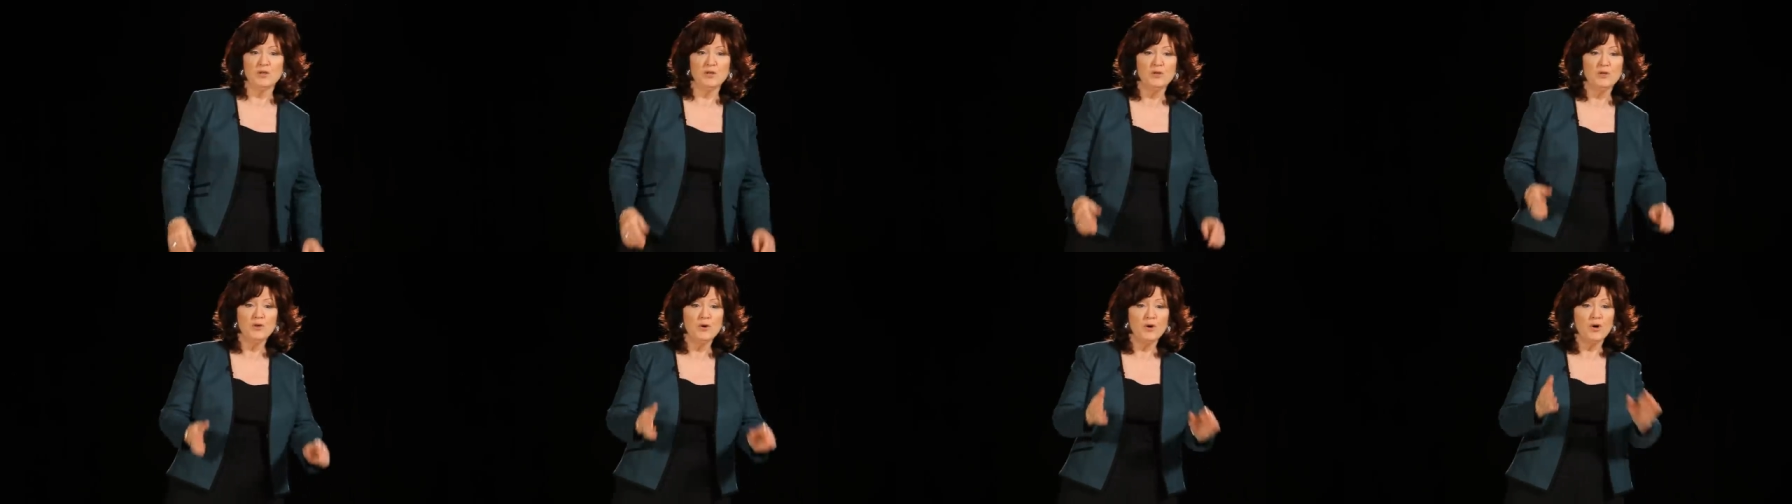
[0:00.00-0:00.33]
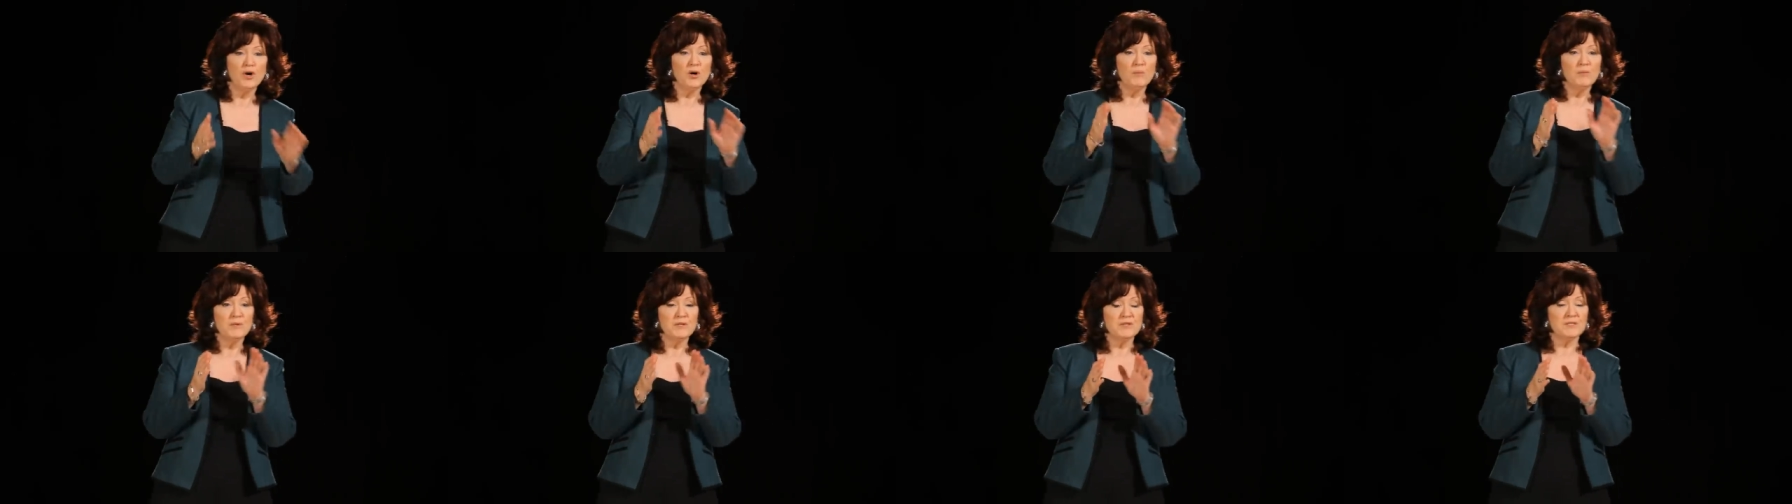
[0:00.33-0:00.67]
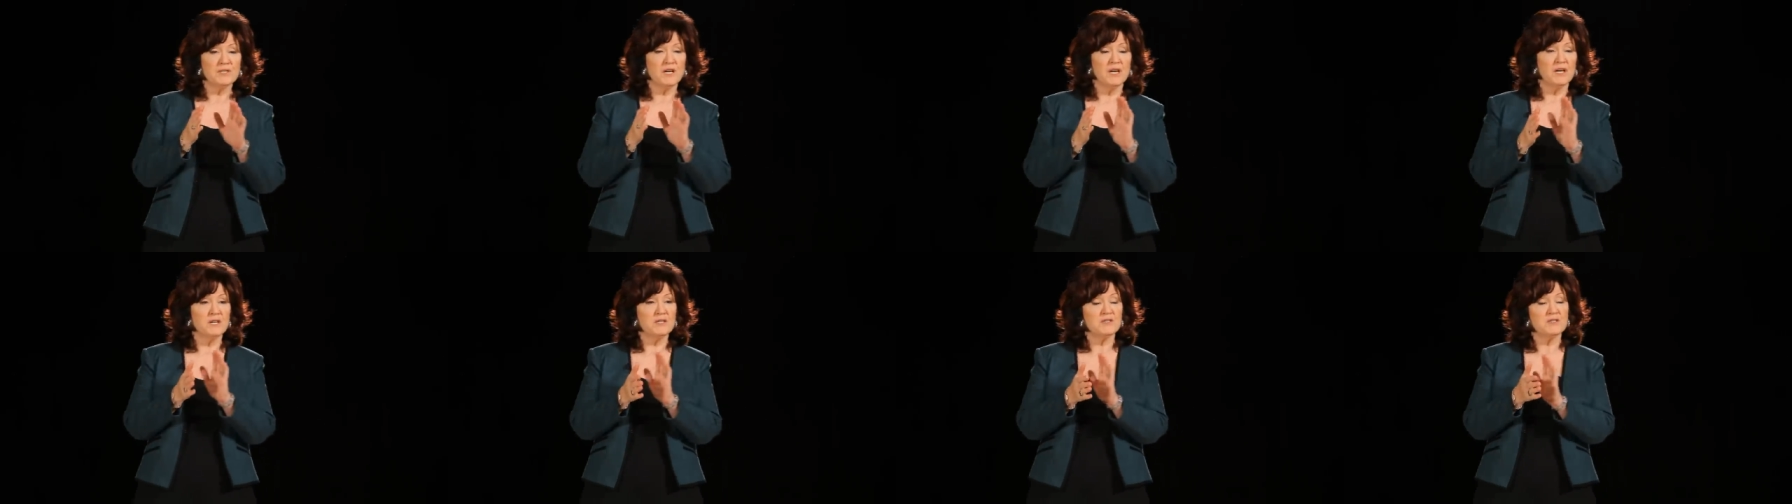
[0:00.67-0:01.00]
normal
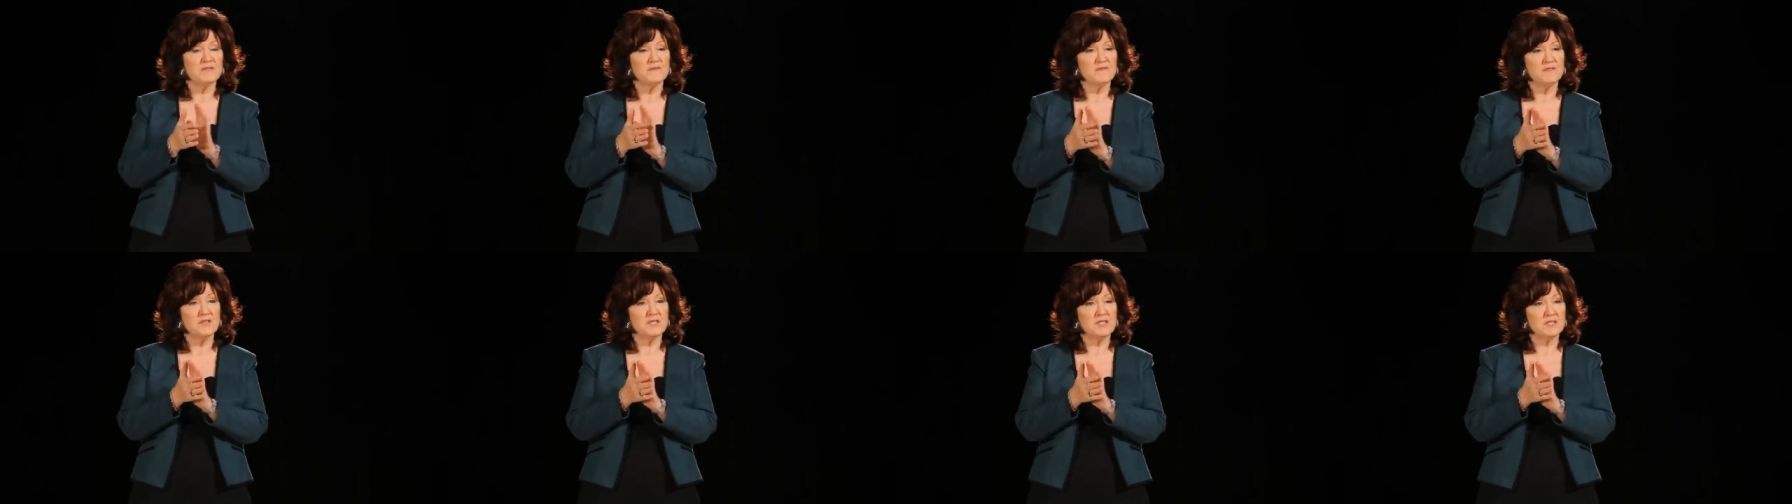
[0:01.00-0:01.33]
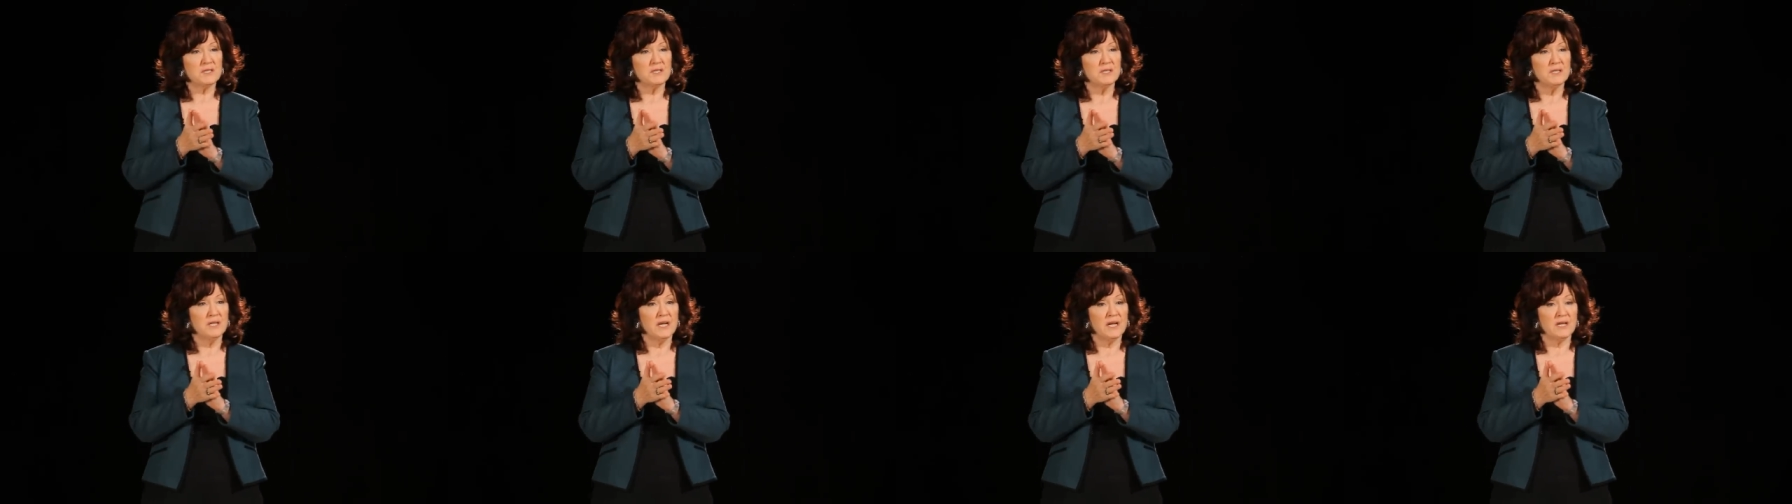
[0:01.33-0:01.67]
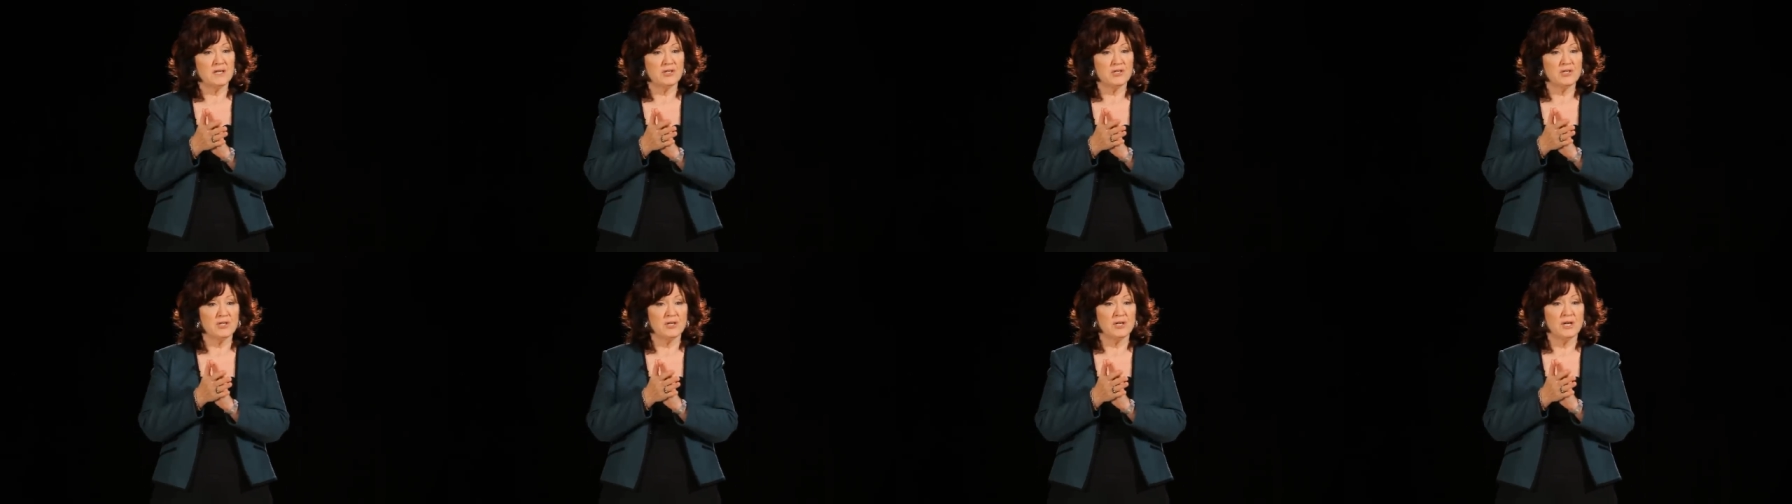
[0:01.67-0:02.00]
dance of
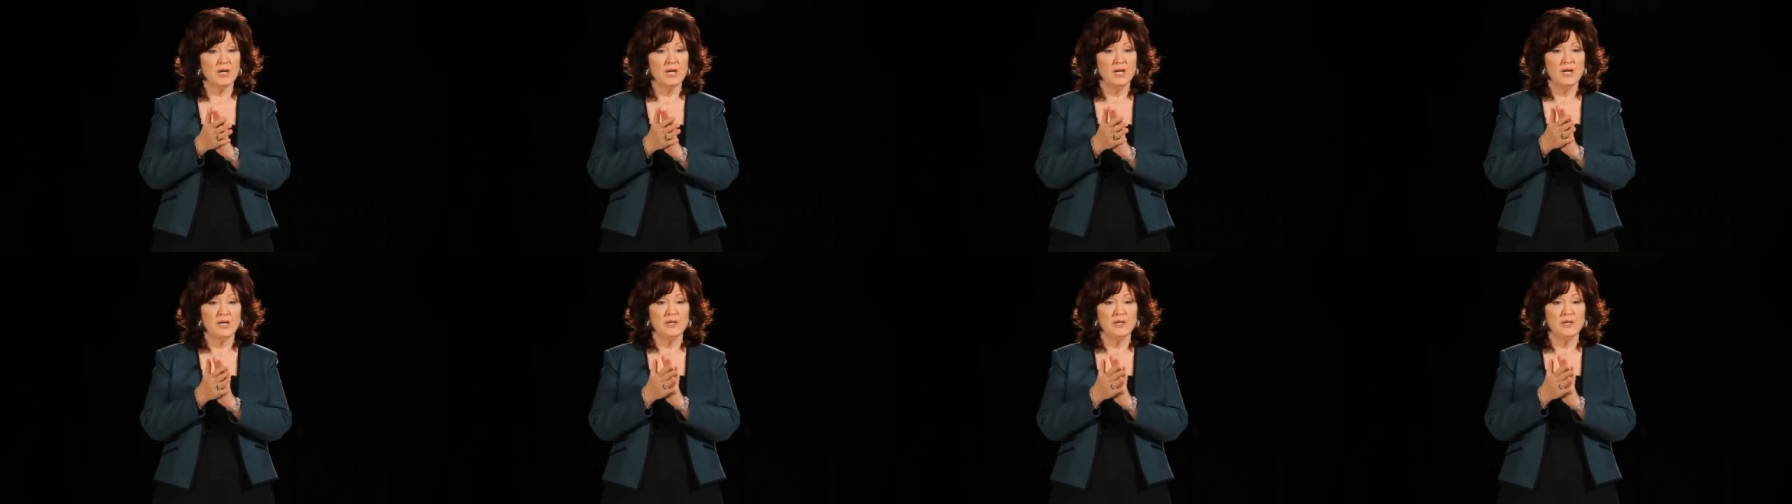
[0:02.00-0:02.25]
disconnection